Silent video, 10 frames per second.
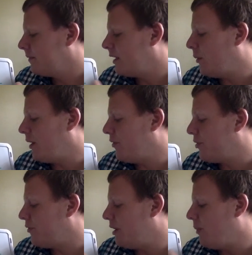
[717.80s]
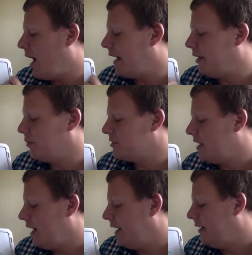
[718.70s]
Now we have 3y equals
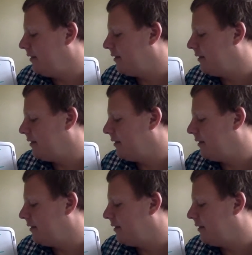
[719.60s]
9.